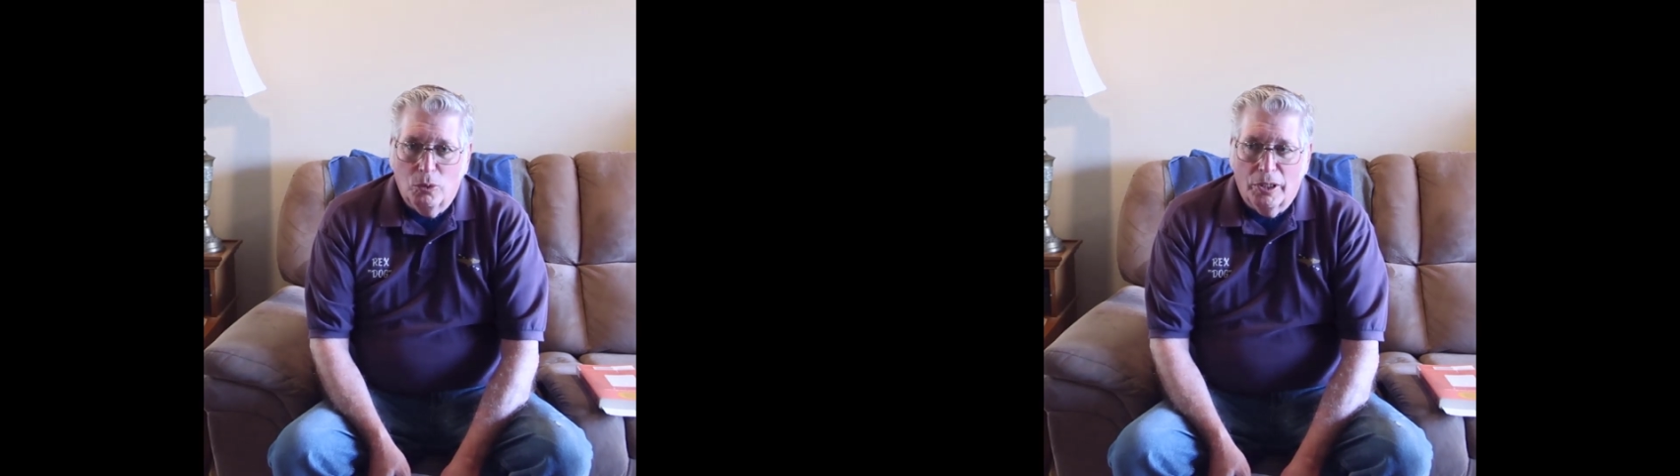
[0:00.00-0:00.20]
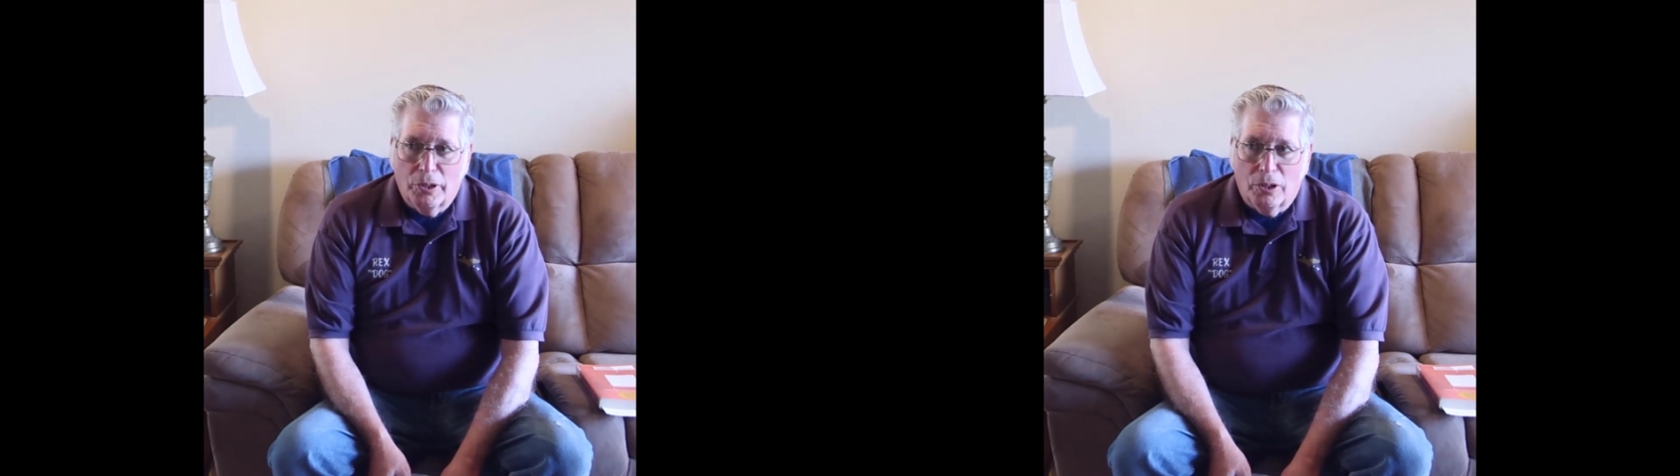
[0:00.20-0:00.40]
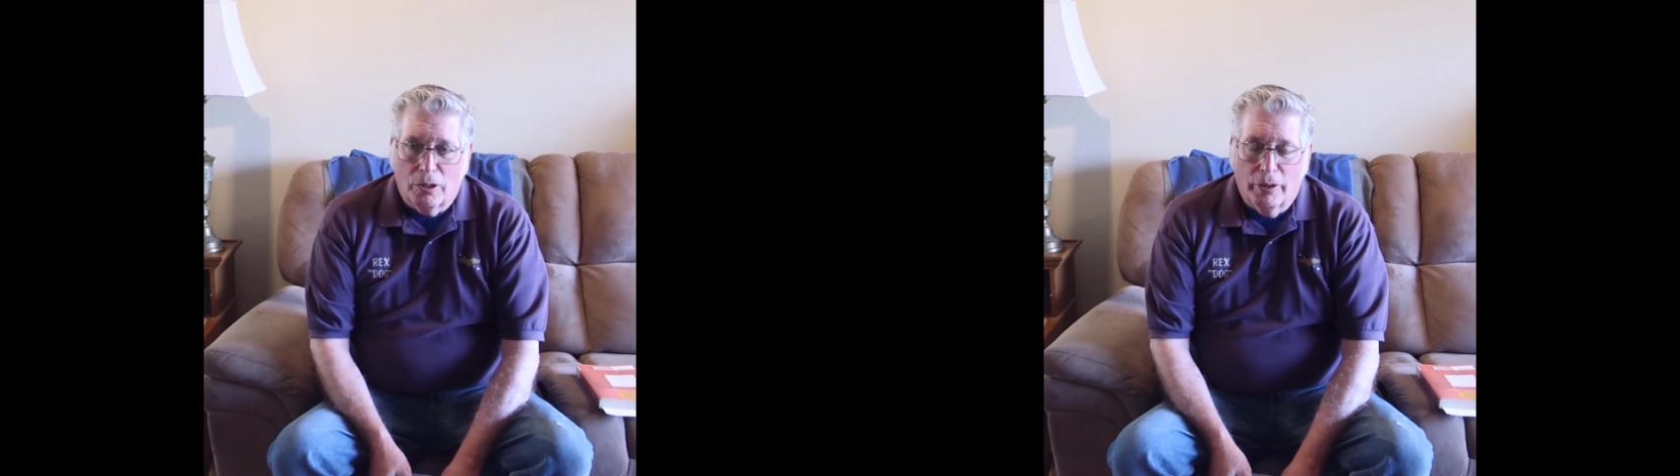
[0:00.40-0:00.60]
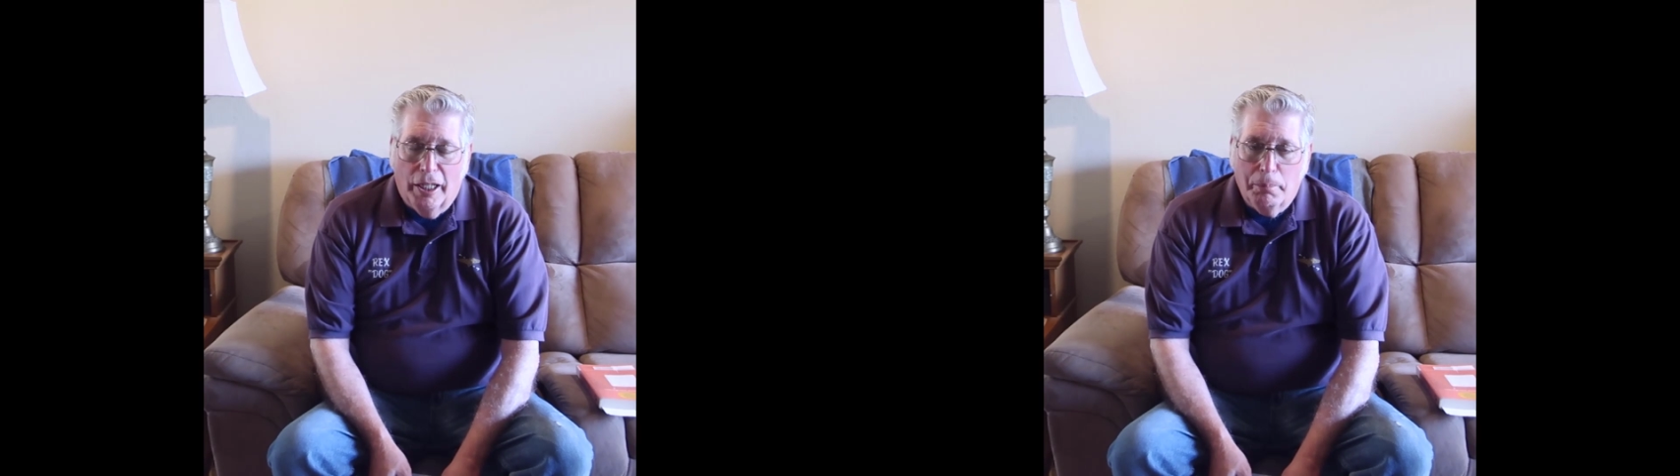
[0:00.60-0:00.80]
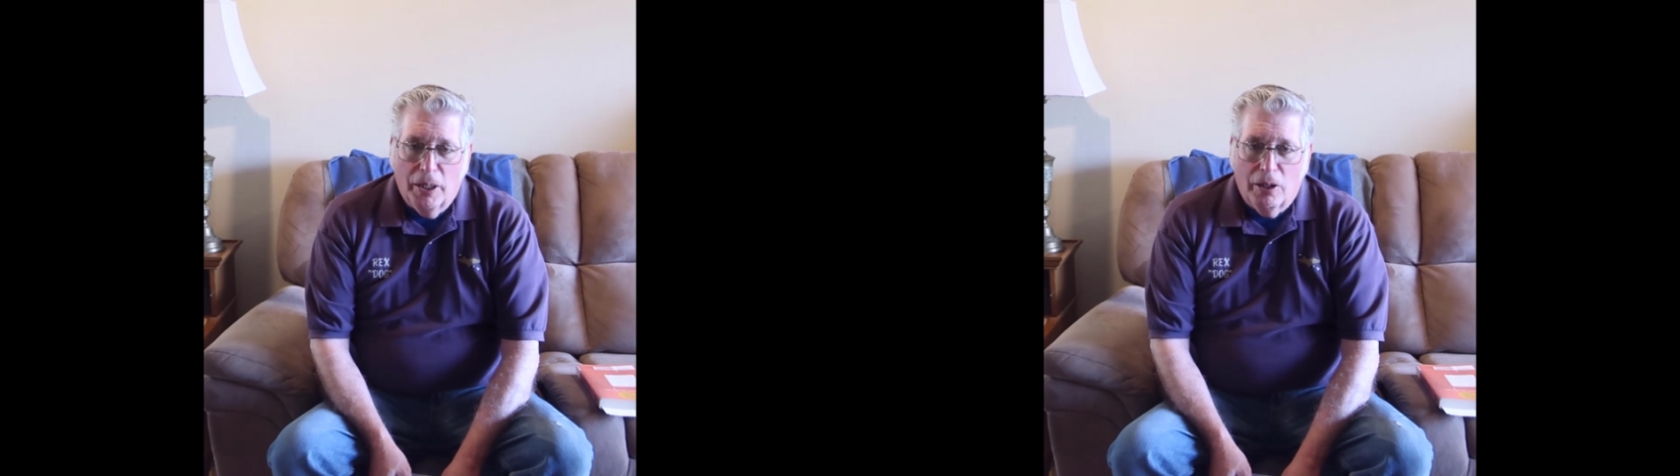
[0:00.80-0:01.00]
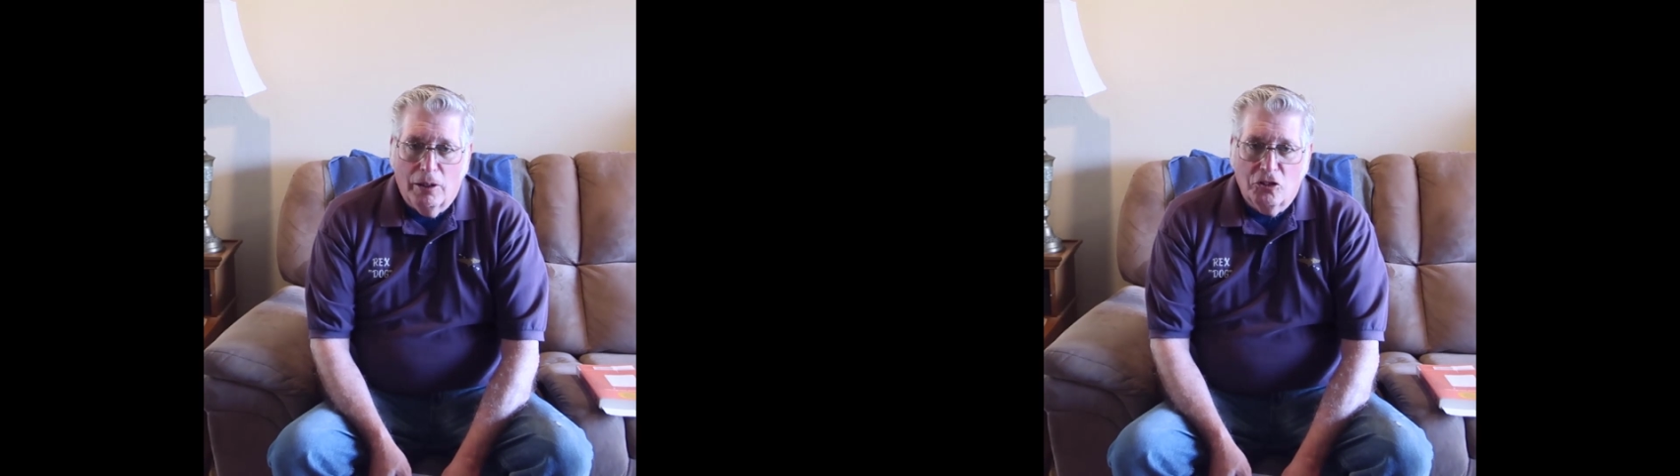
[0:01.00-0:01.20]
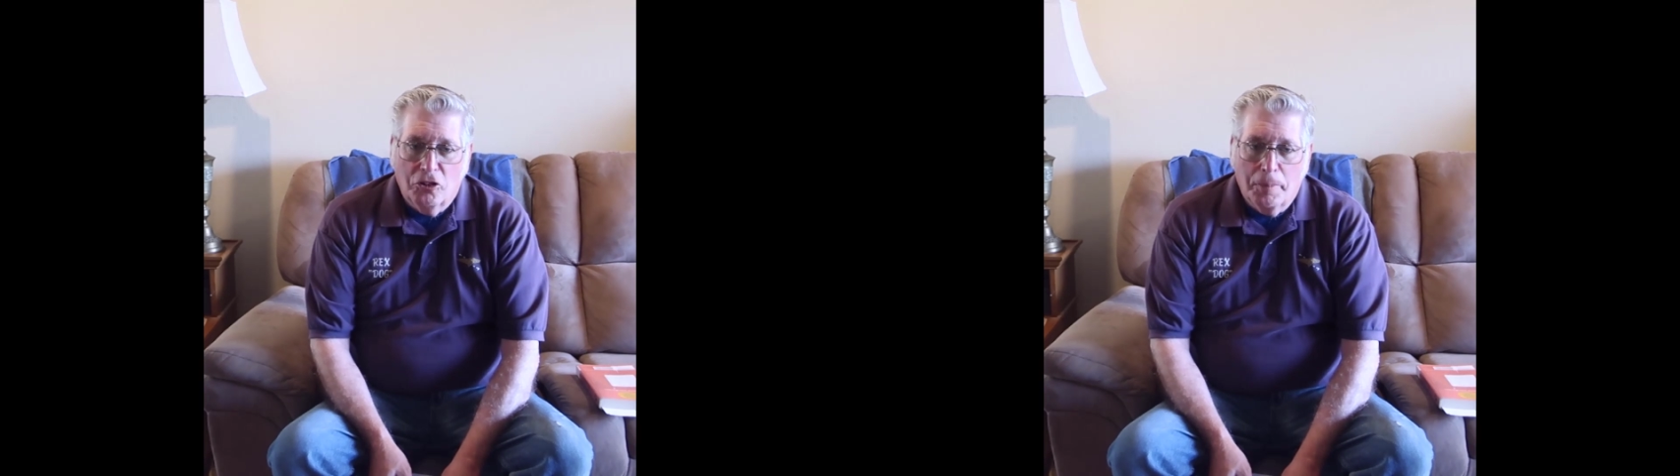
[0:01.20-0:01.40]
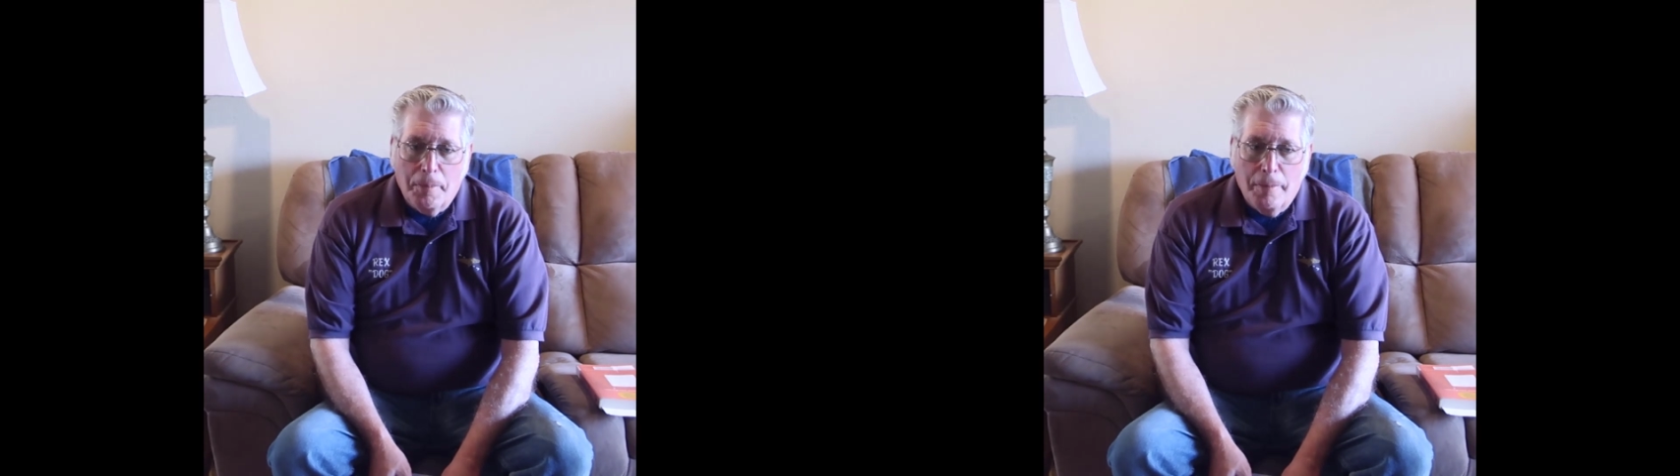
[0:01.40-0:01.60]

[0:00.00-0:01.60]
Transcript: with her grandparents.